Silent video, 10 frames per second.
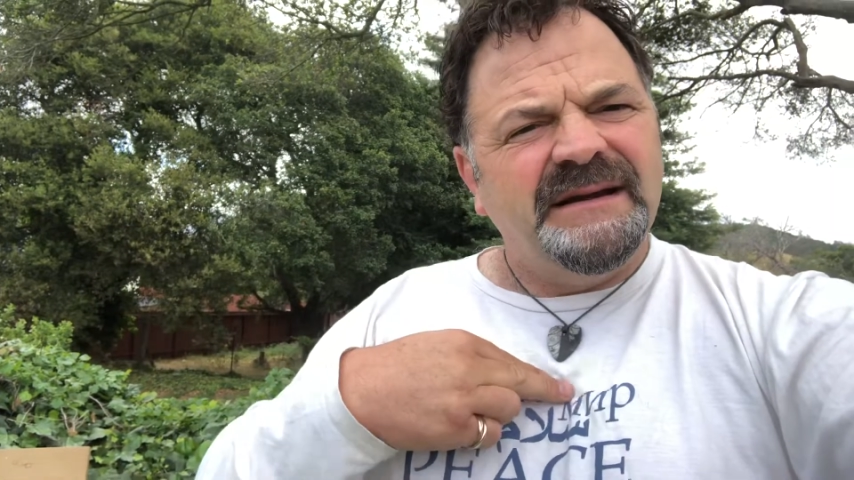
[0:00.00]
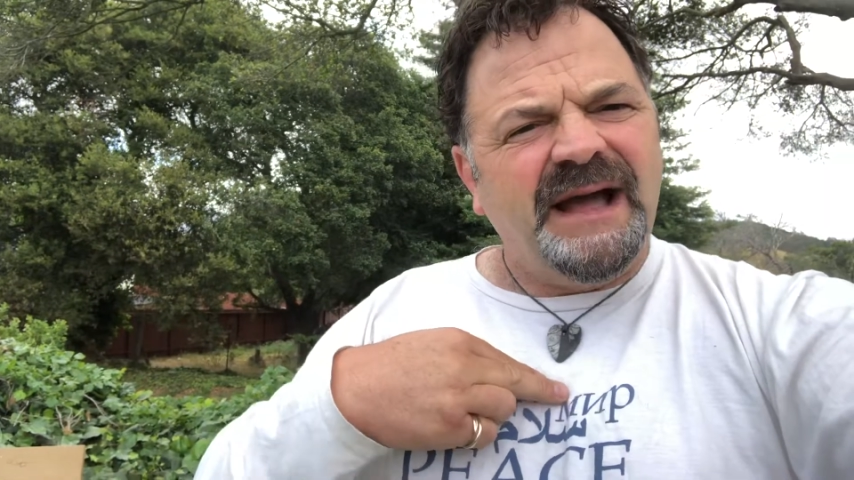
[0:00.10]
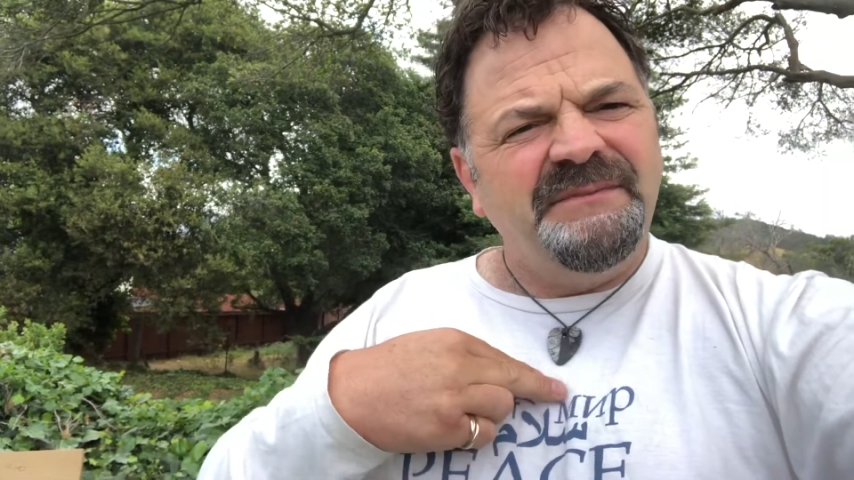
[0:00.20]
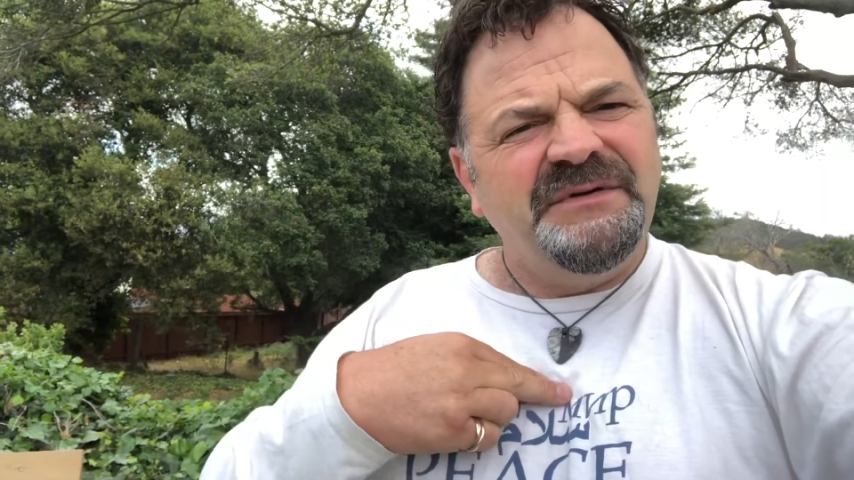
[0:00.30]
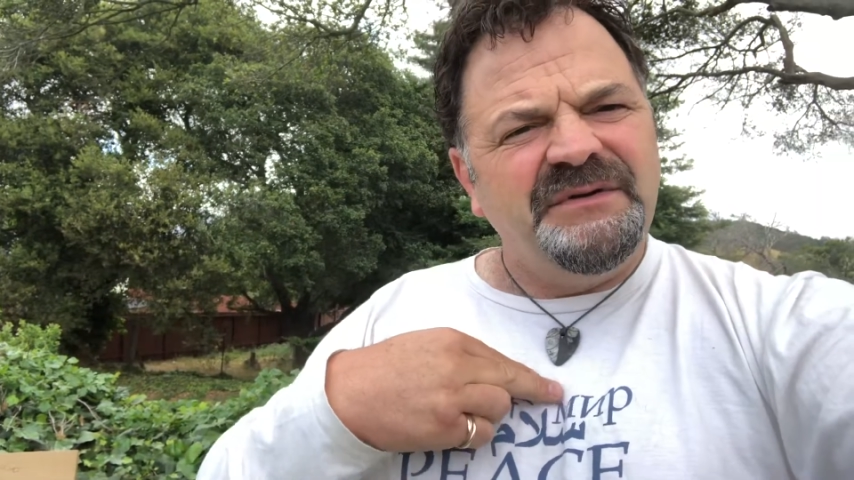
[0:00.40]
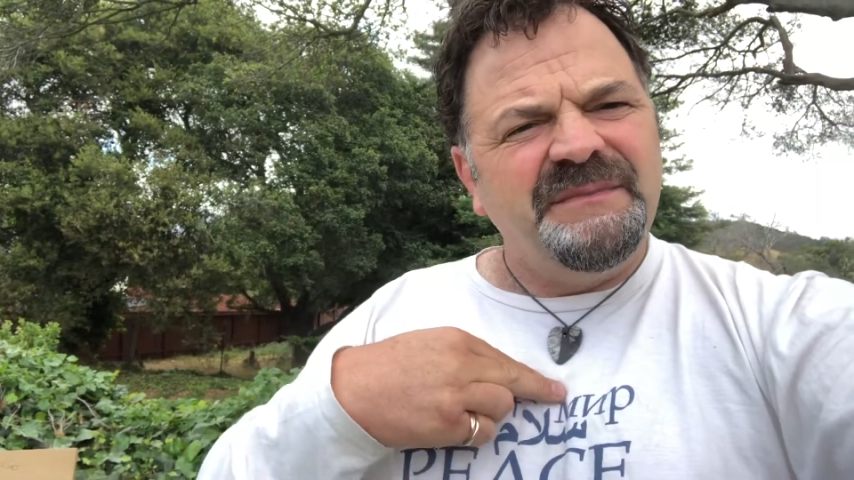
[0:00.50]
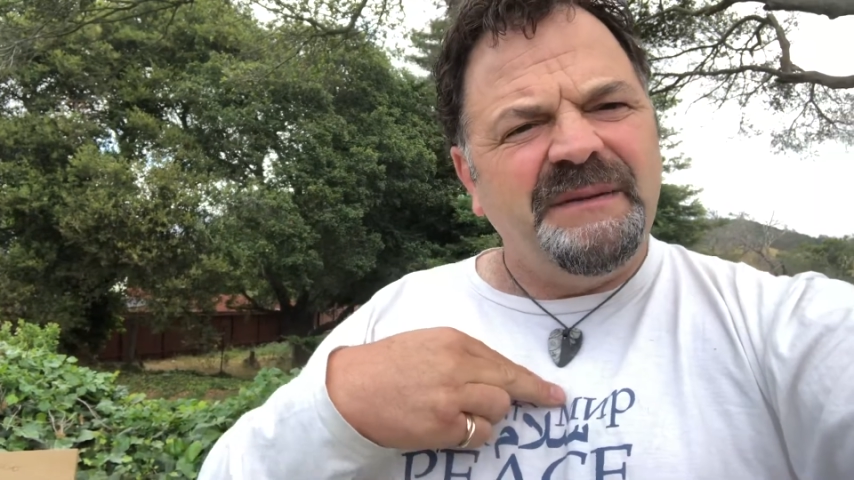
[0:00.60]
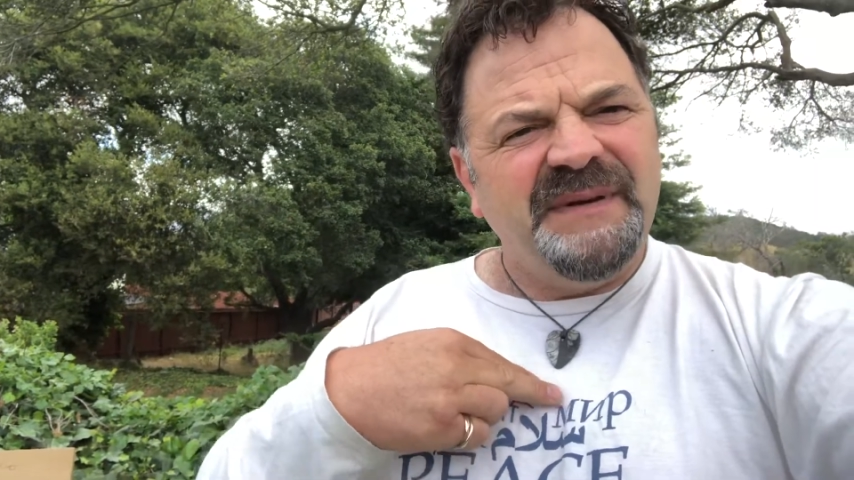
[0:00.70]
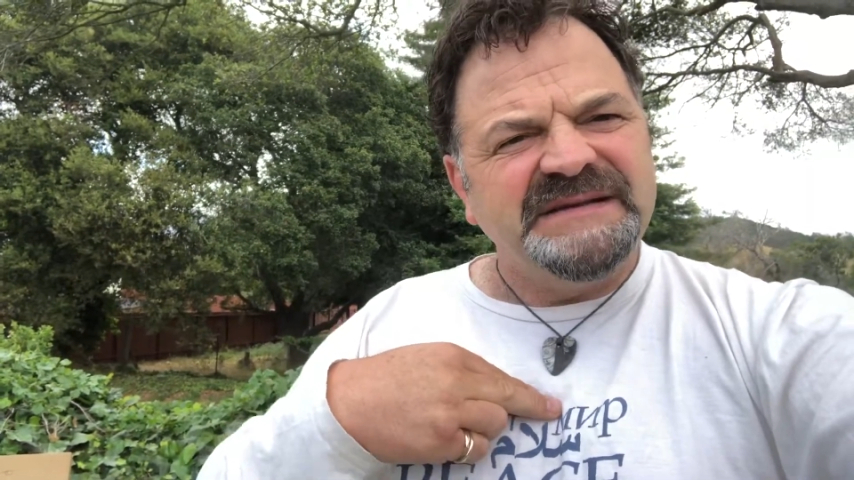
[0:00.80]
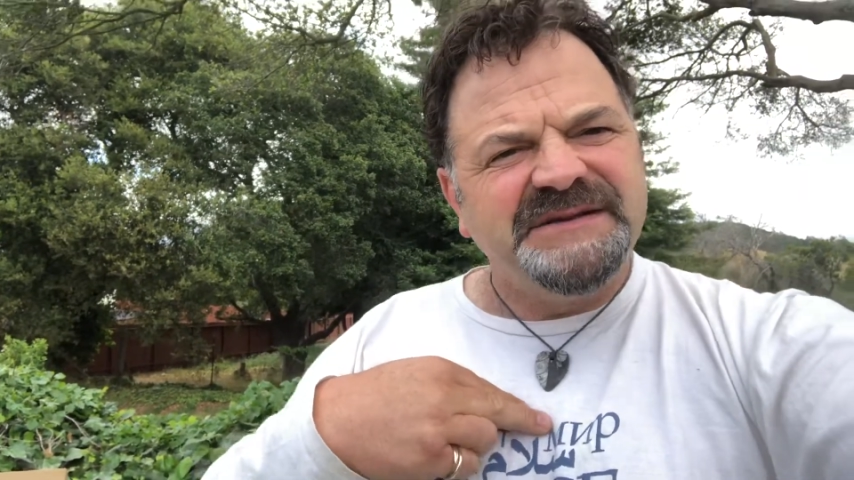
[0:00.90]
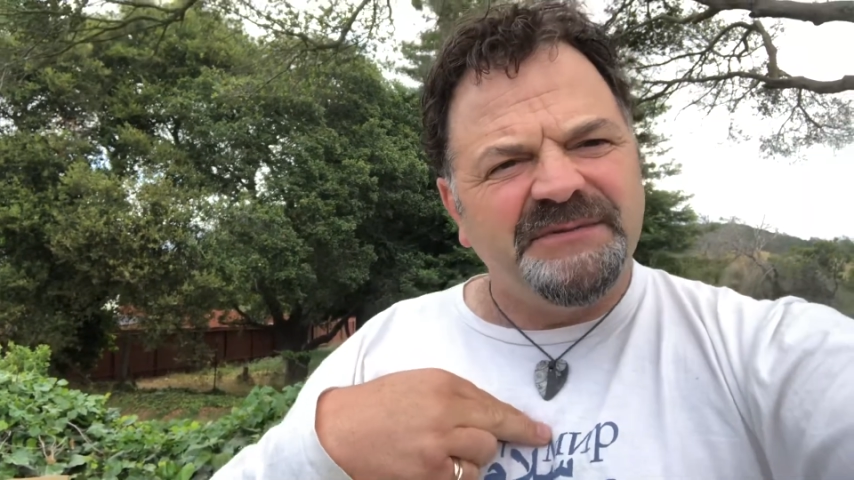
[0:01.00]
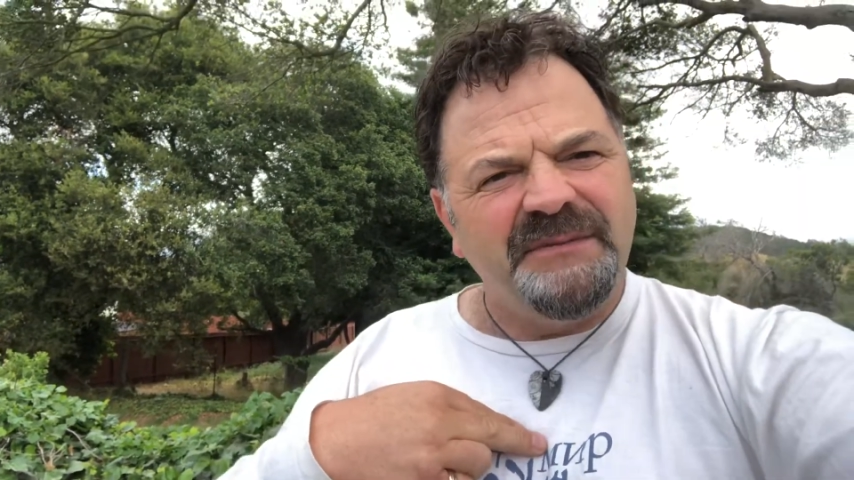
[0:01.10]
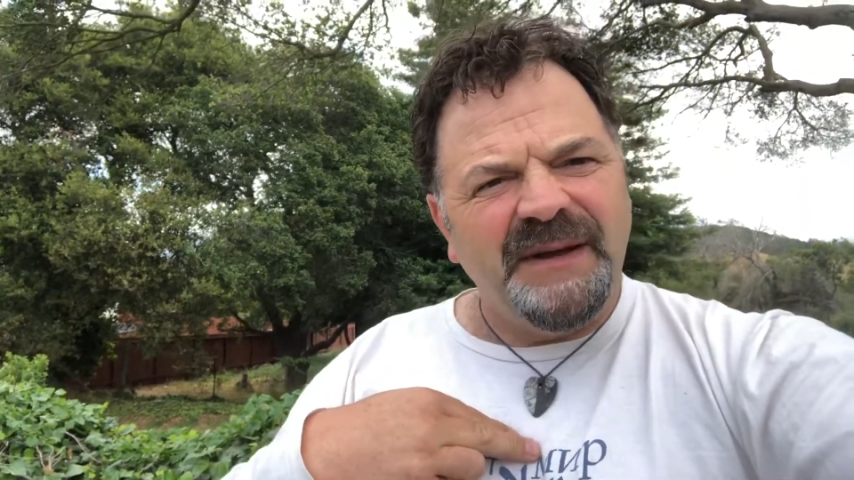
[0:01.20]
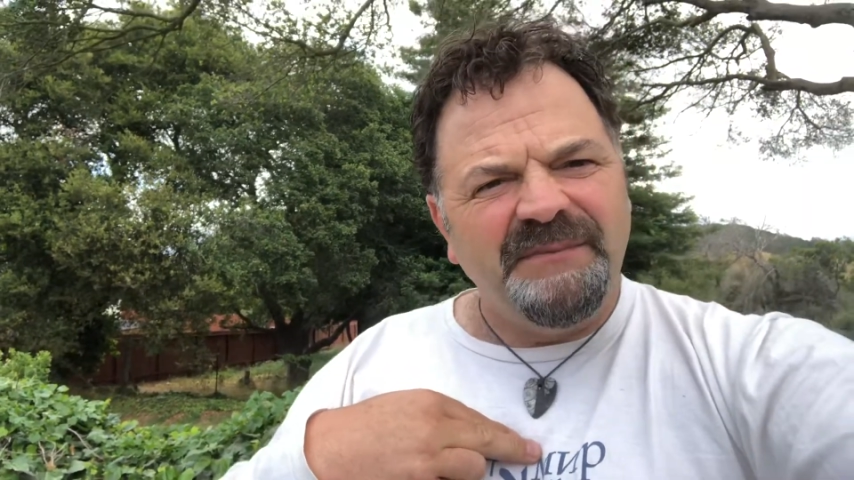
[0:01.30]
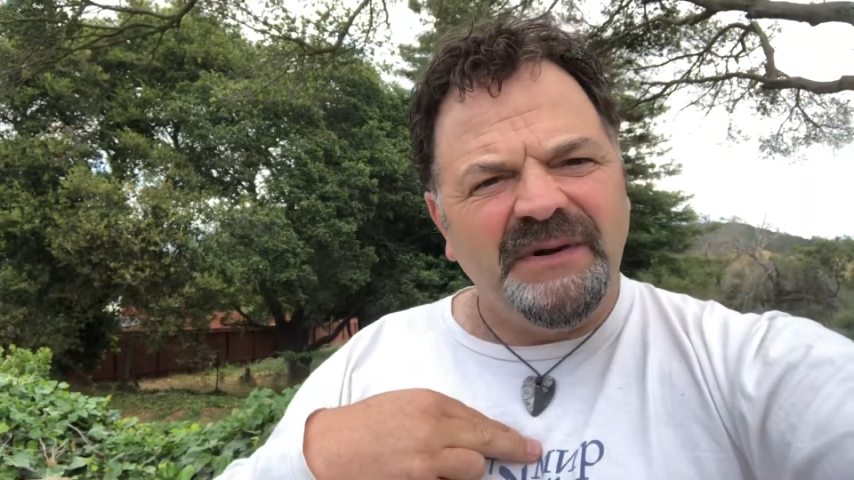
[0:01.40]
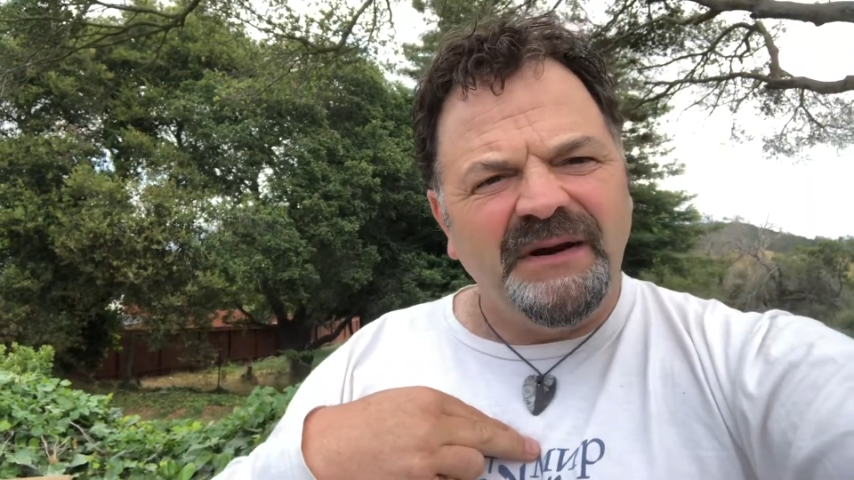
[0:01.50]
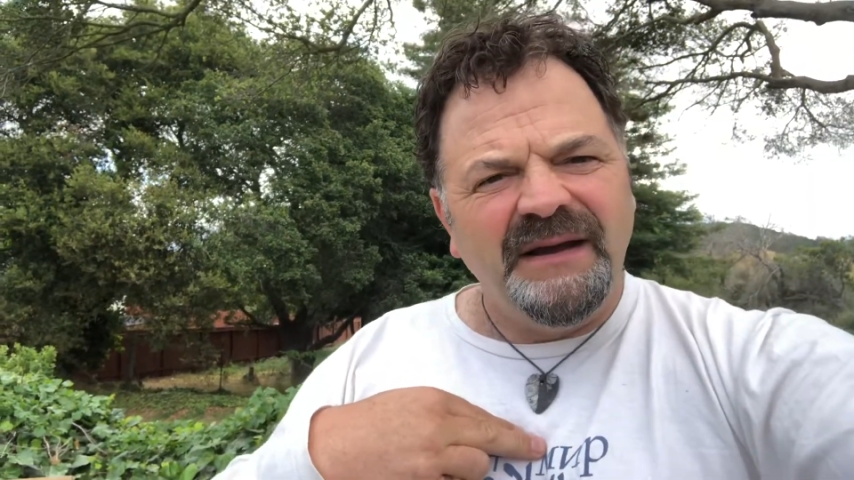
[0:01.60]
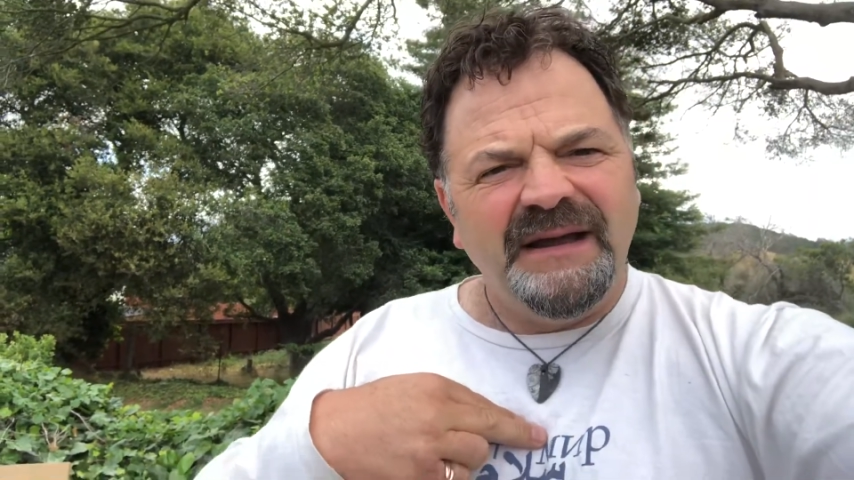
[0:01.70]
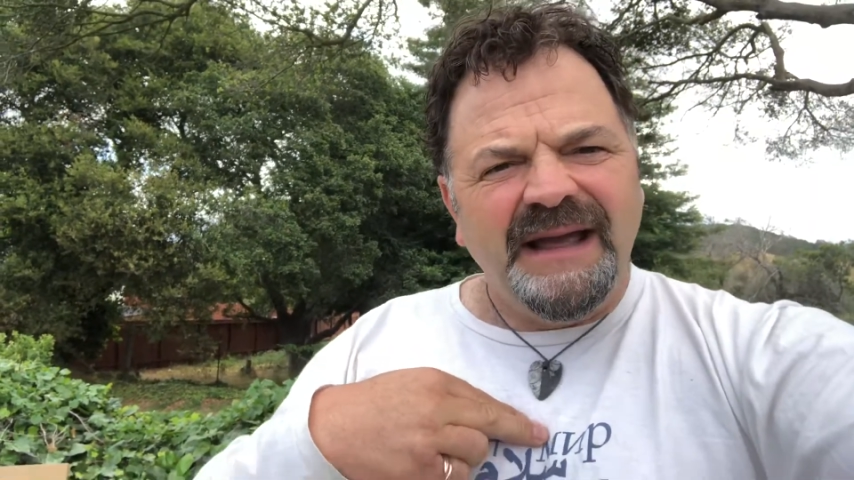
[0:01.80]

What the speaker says: I'm doing my best to remember,